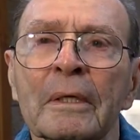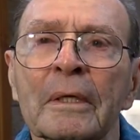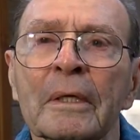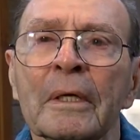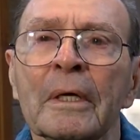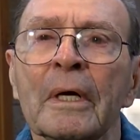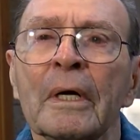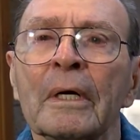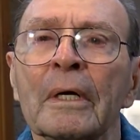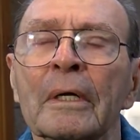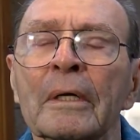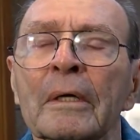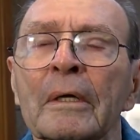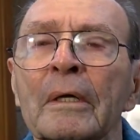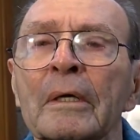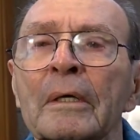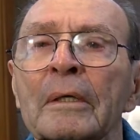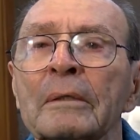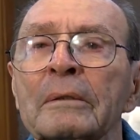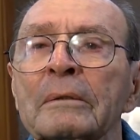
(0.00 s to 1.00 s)
And
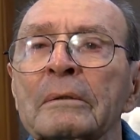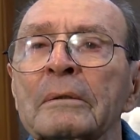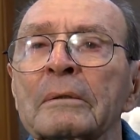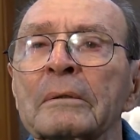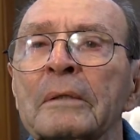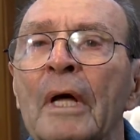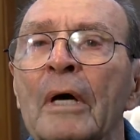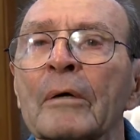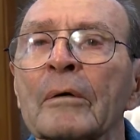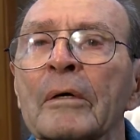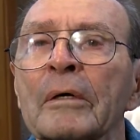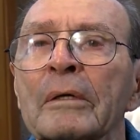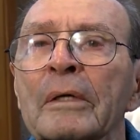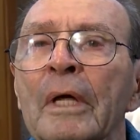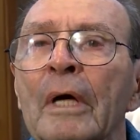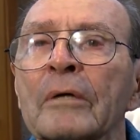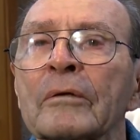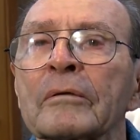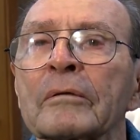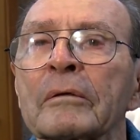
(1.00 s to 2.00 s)
that,
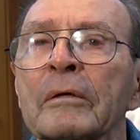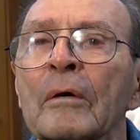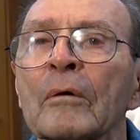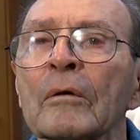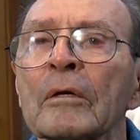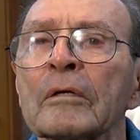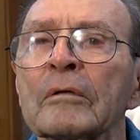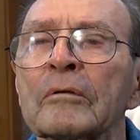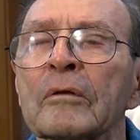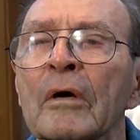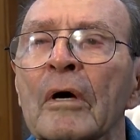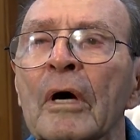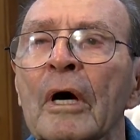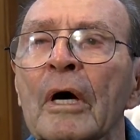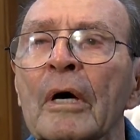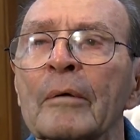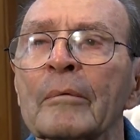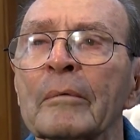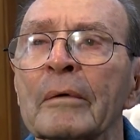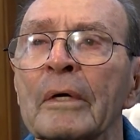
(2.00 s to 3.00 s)
that's the only
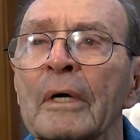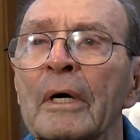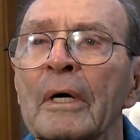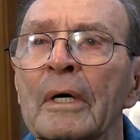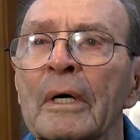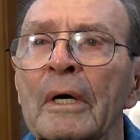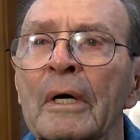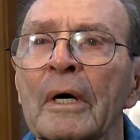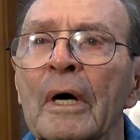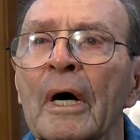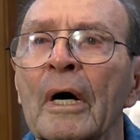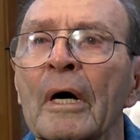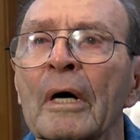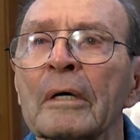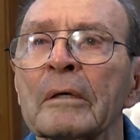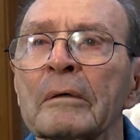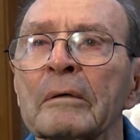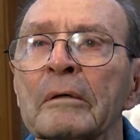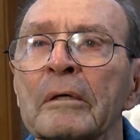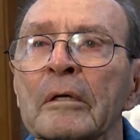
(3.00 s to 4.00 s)
time I
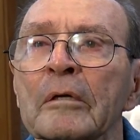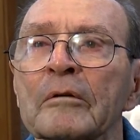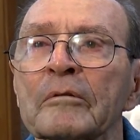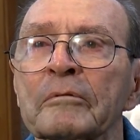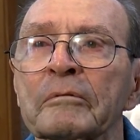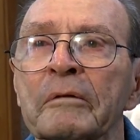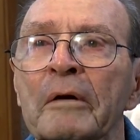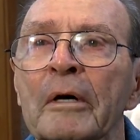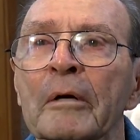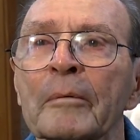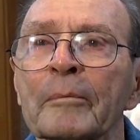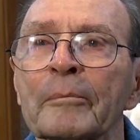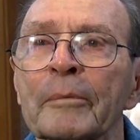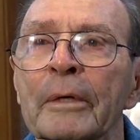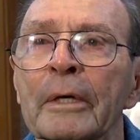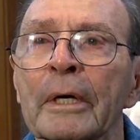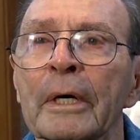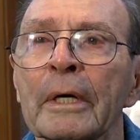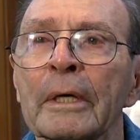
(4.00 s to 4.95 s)
really felt bad.